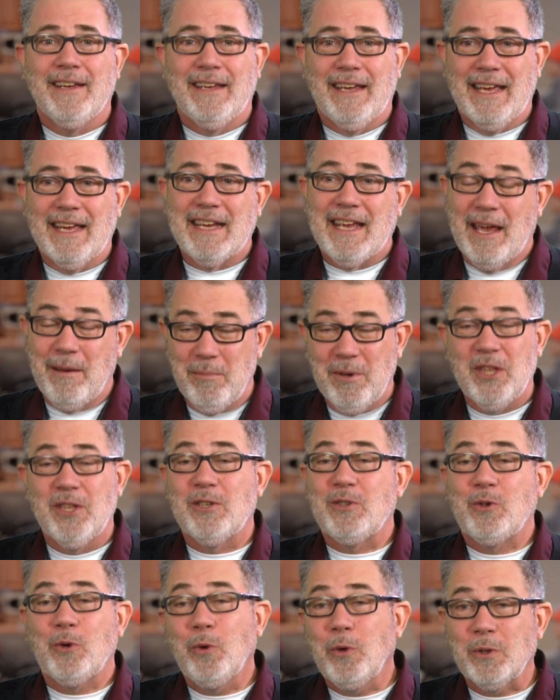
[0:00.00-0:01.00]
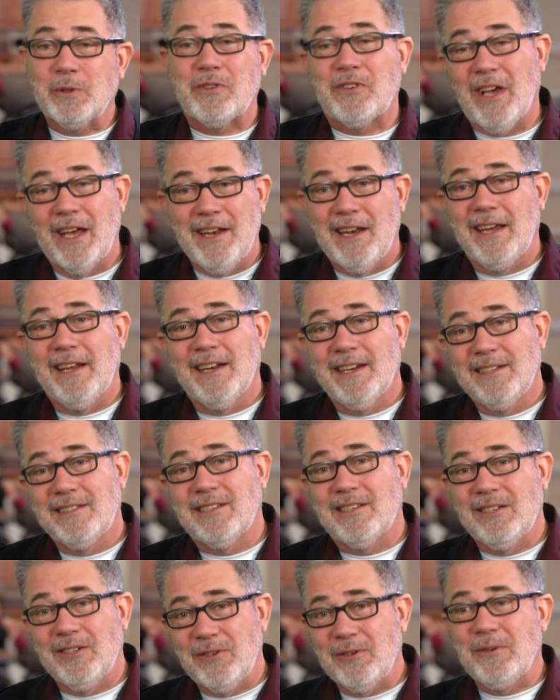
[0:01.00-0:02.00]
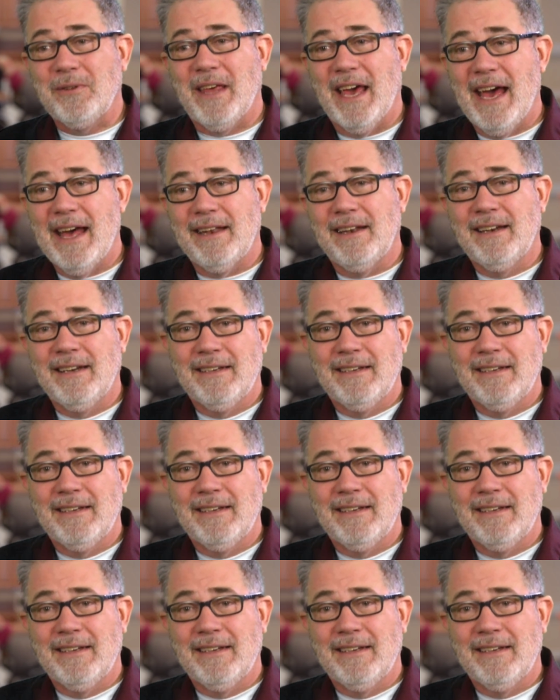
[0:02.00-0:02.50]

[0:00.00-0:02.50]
and gave me the tools I needed to do that.